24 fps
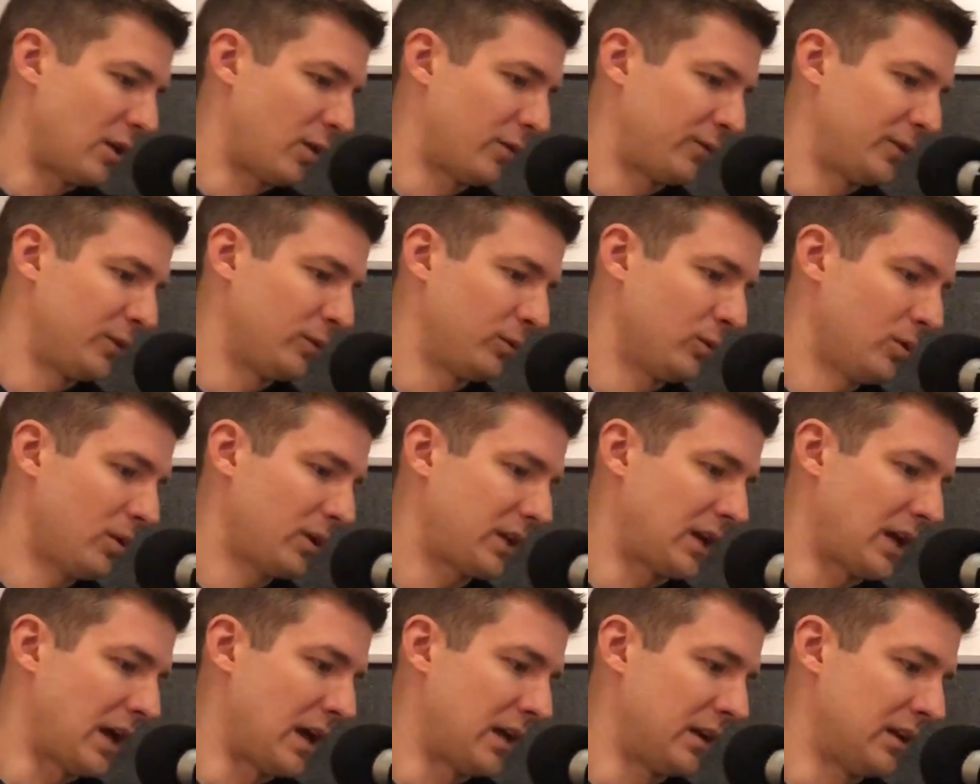Now, if you
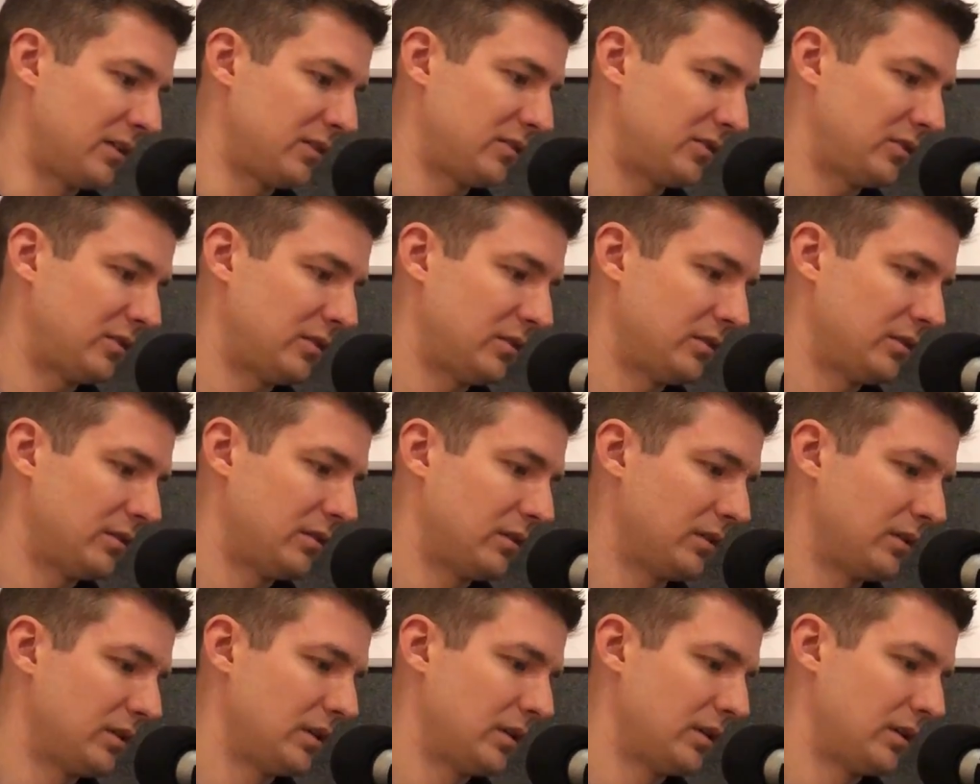look at it,
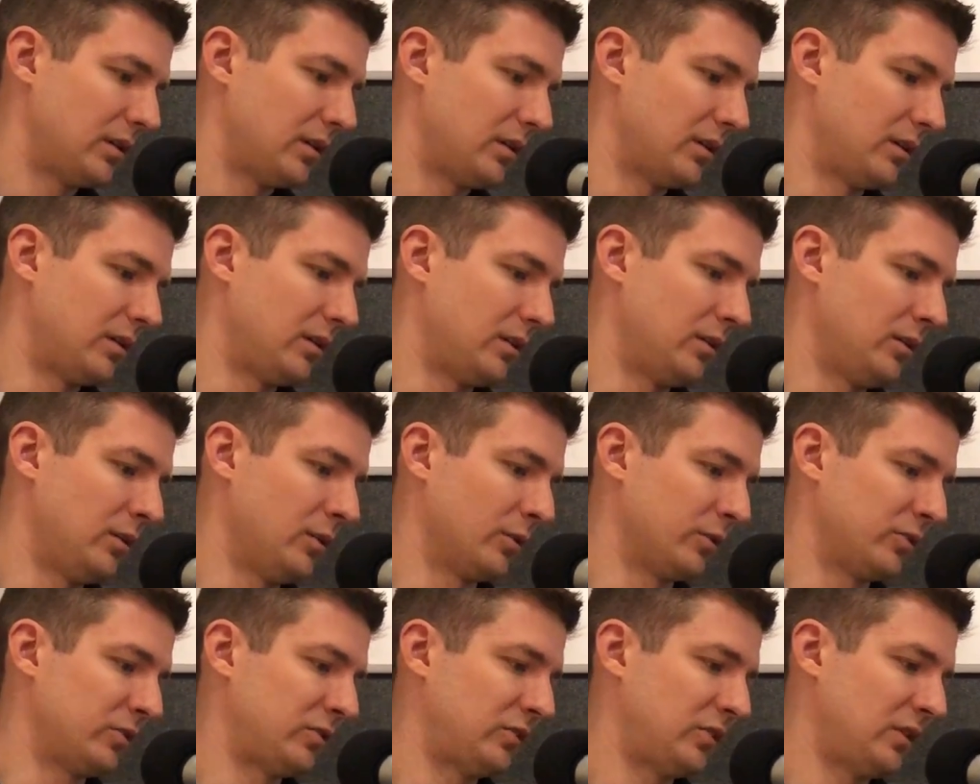
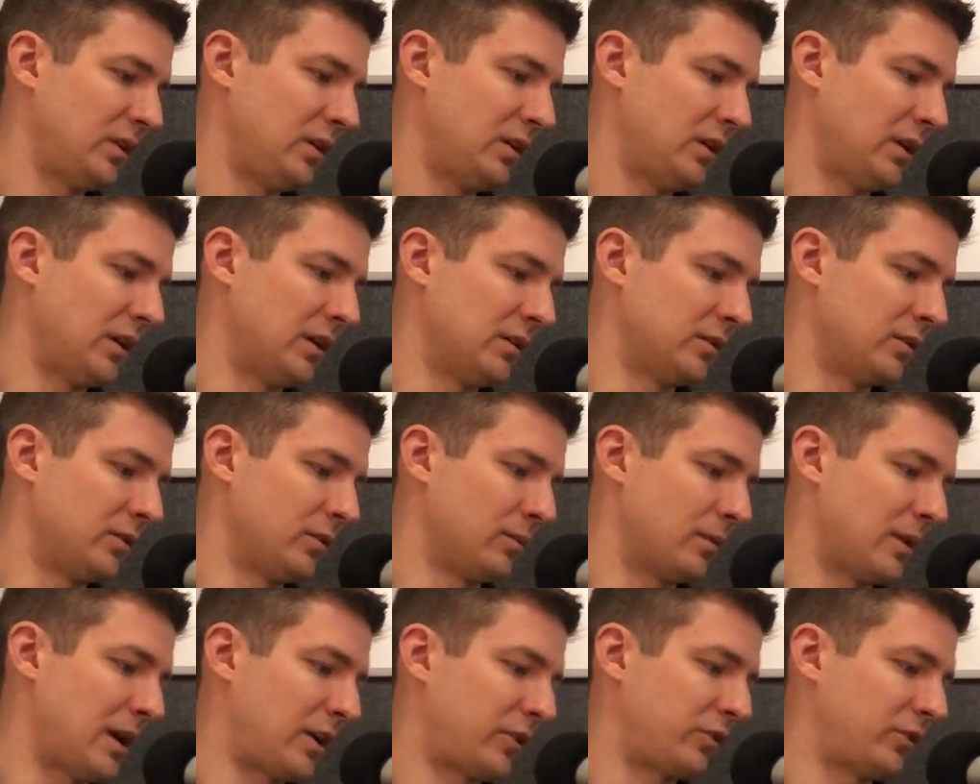you'll see in the
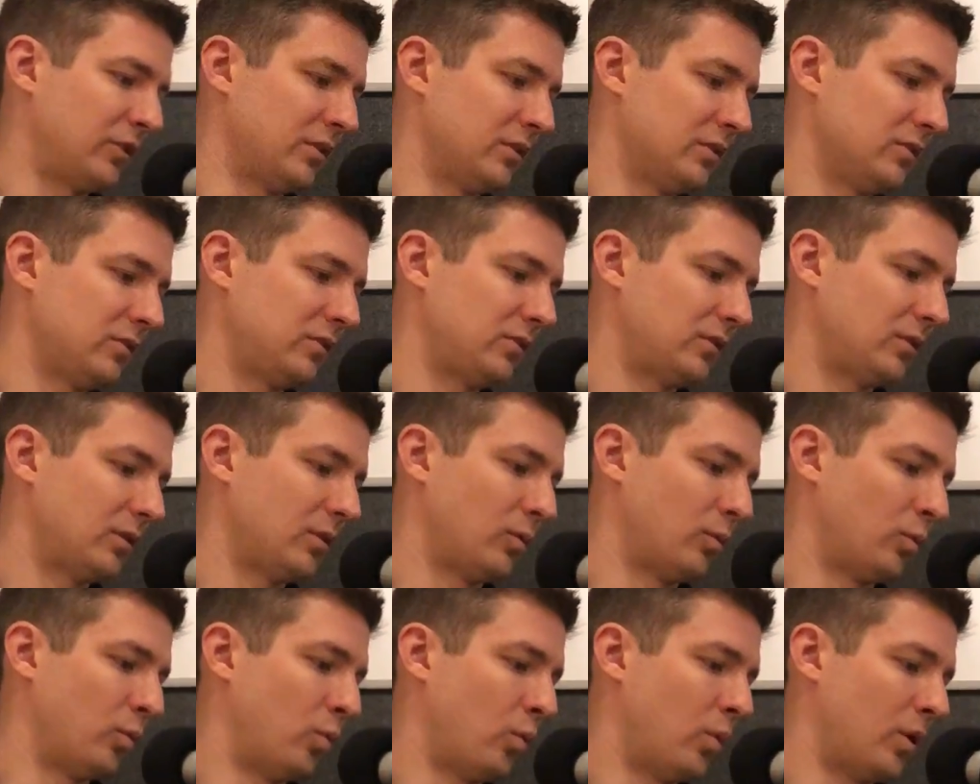directions
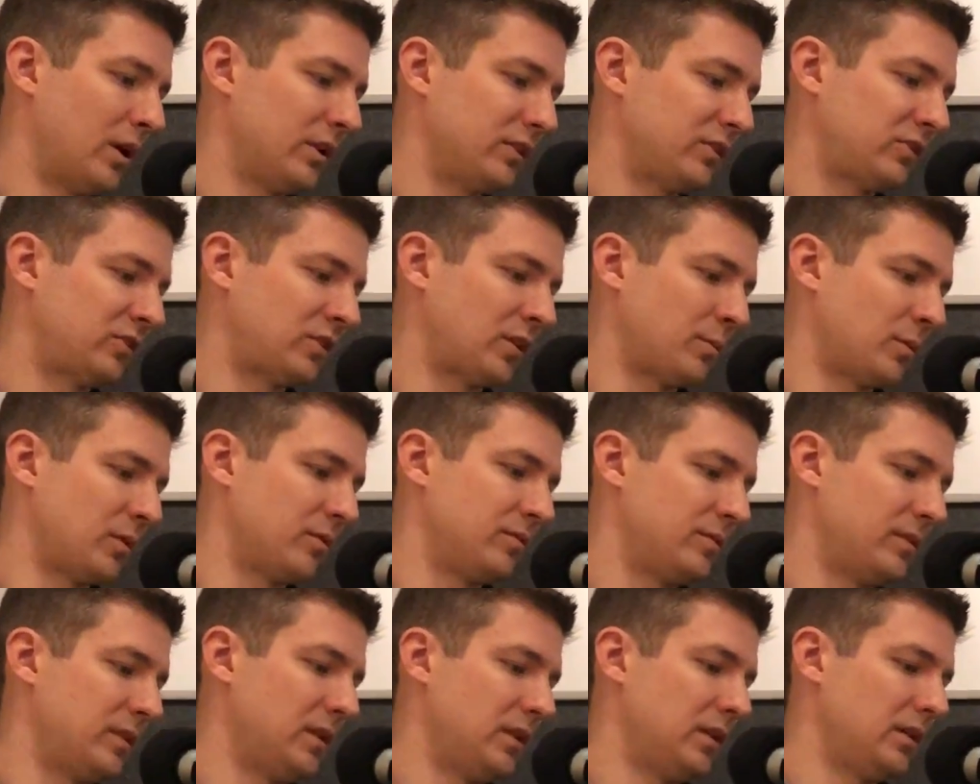what some
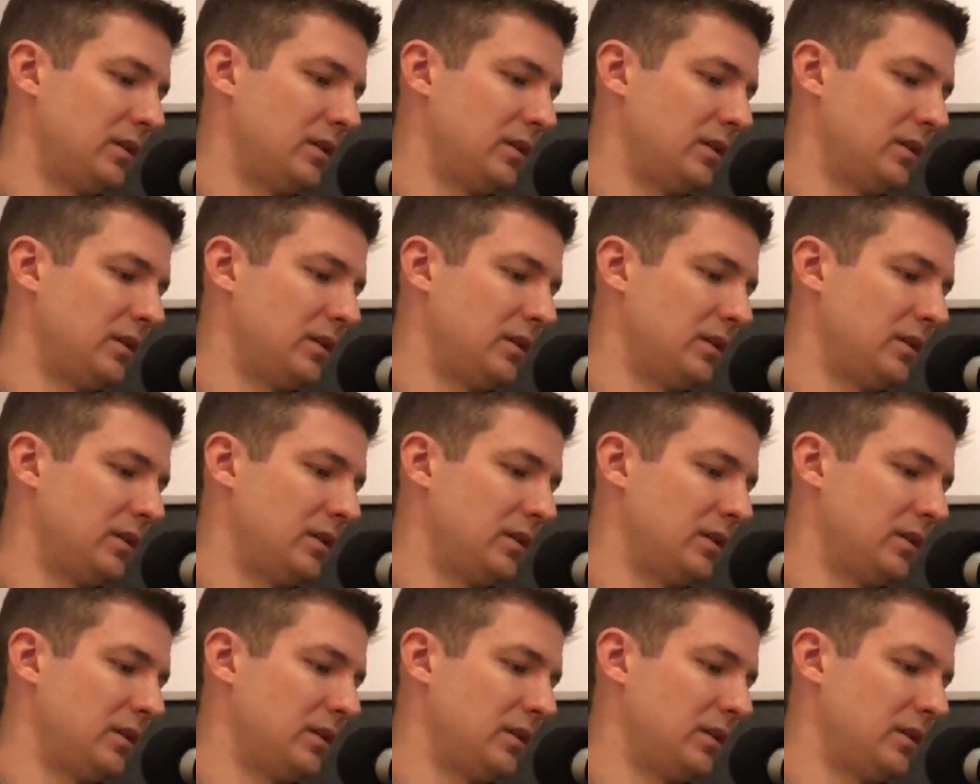of